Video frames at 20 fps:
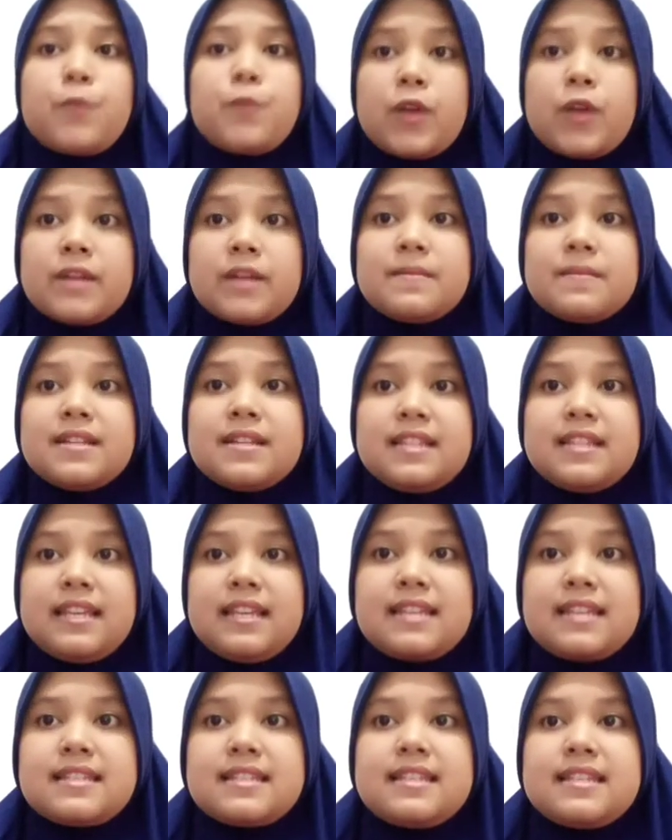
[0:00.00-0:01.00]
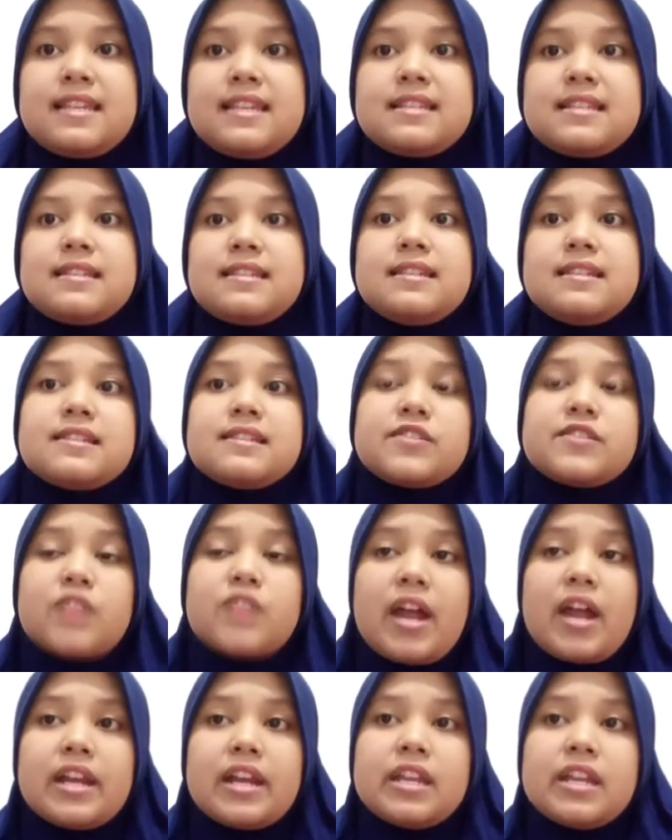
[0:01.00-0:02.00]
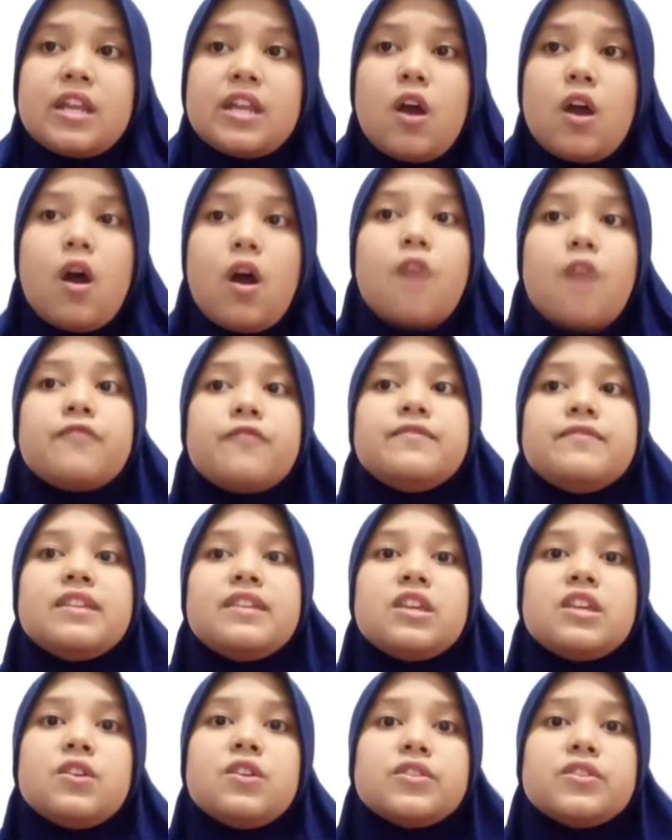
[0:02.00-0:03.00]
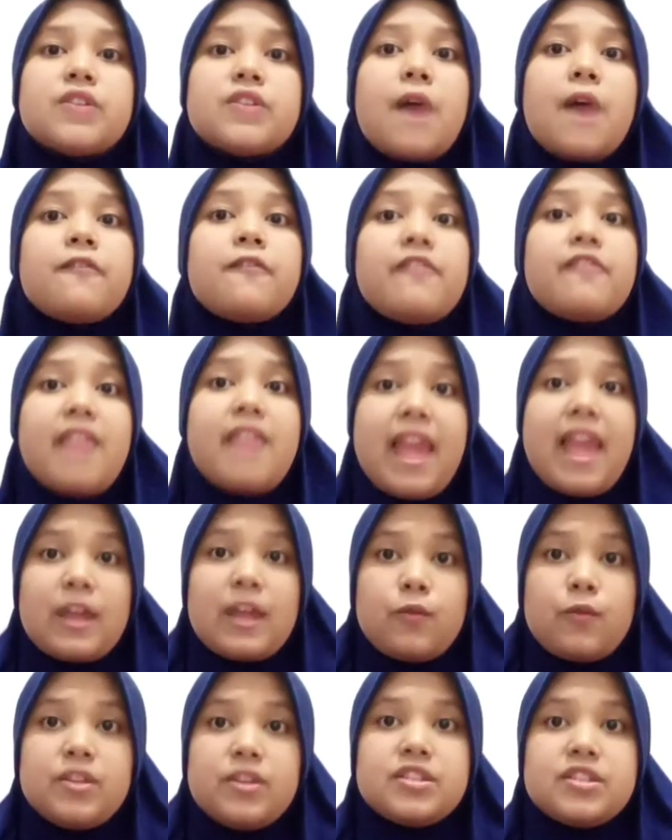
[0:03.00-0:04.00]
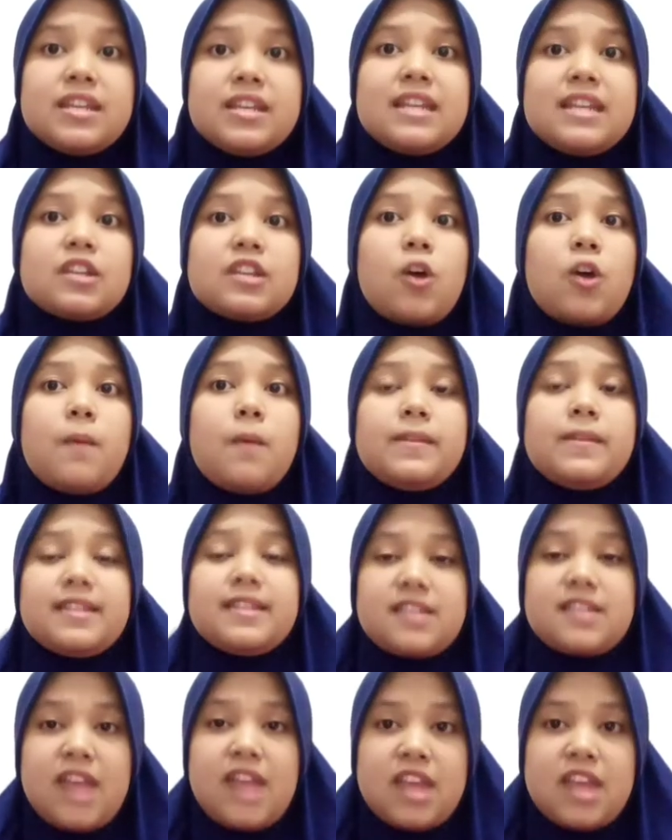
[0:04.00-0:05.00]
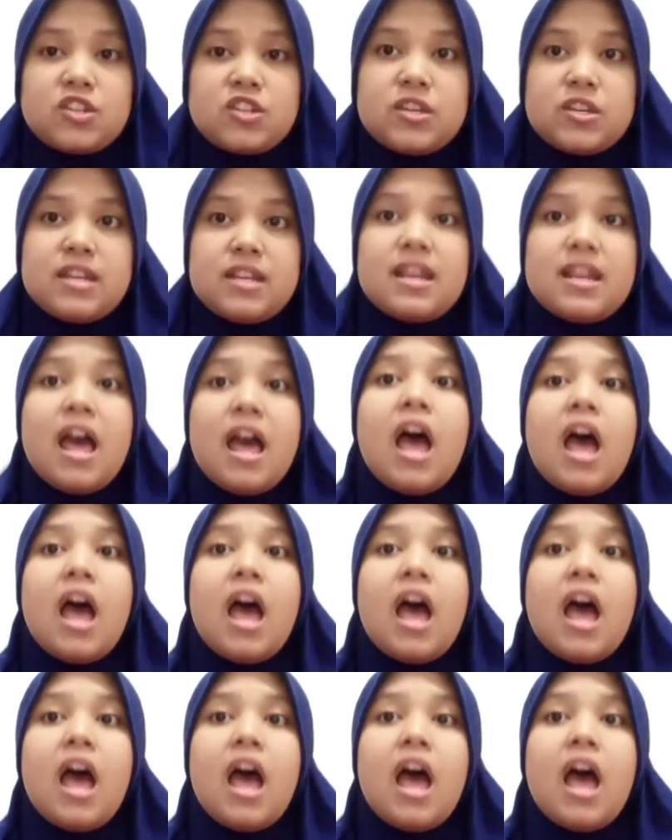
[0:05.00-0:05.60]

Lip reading: pragmatics is the study of the use of language in communication